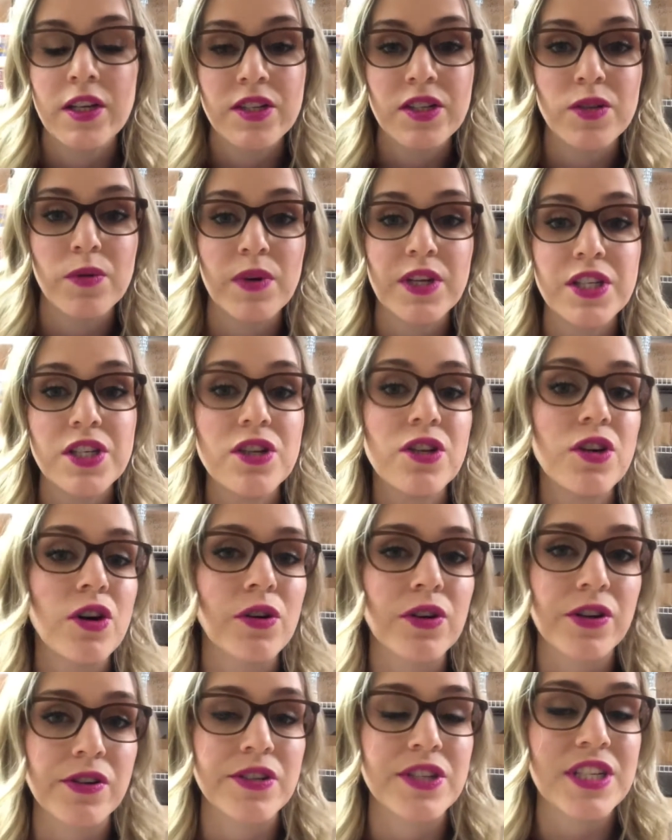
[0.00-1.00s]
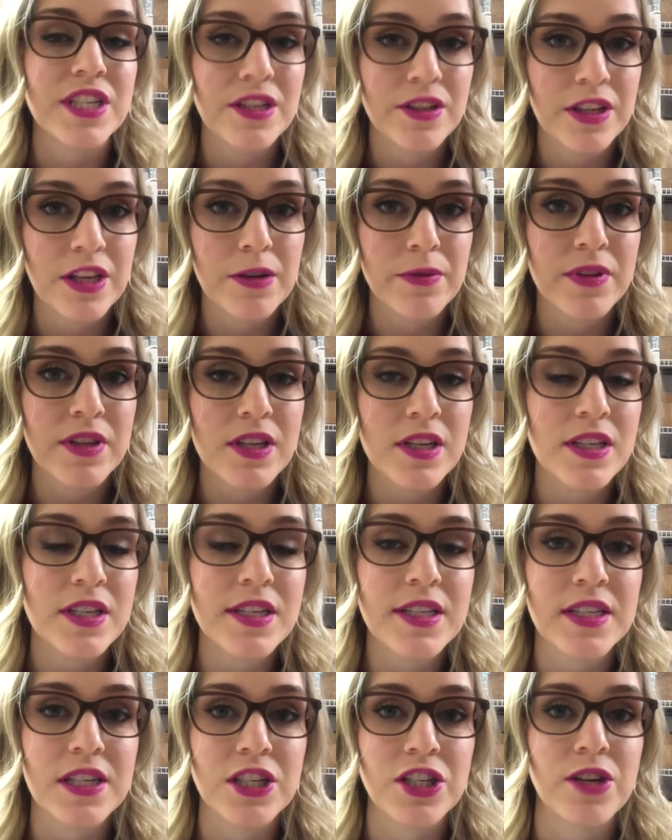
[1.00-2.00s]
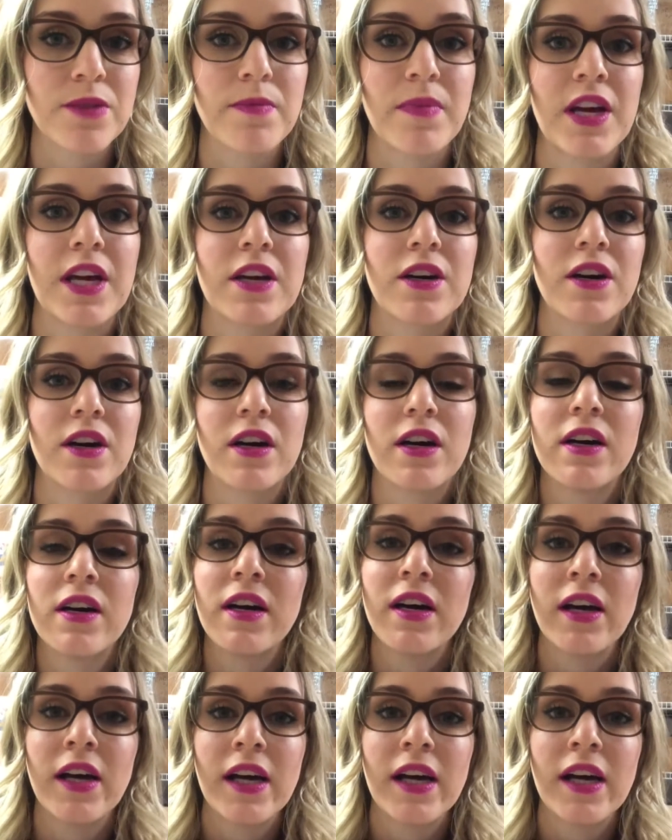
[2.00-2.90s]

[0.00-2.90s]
So once you know you're dealing with the decision maker,